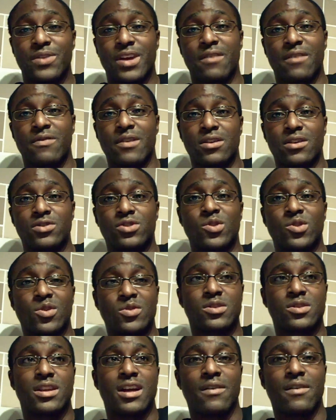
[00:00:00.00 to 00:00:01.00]
I think
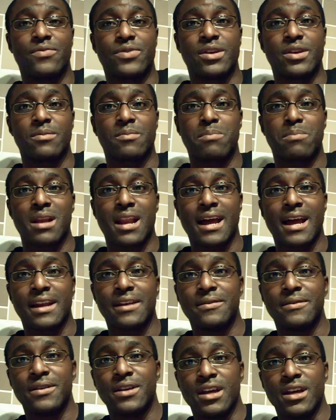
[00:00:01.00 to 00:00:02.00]
Couture's going to have the
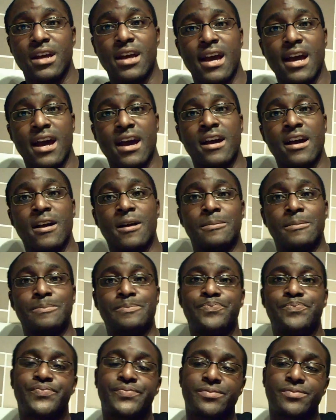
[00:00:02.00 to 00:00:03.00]
plan, and
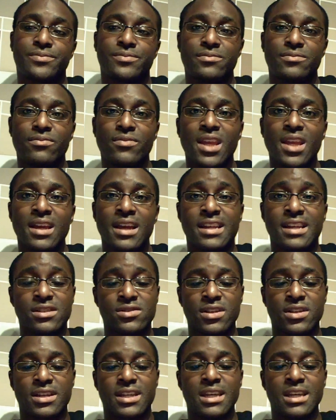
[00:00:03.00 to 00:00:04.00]
he's
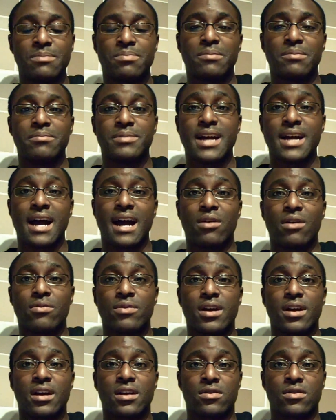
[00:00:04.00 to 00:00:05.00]
going to keep him
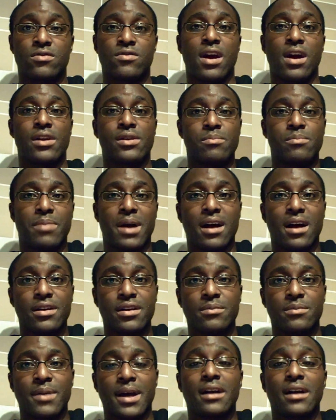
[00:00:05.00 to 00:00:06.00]
down and ground and
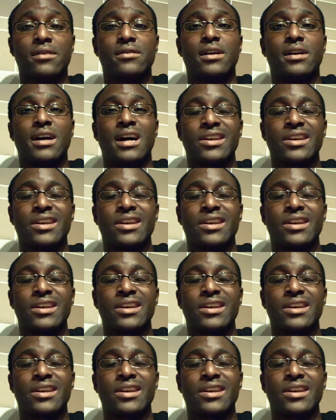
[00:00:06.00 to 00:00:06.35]
pound him out.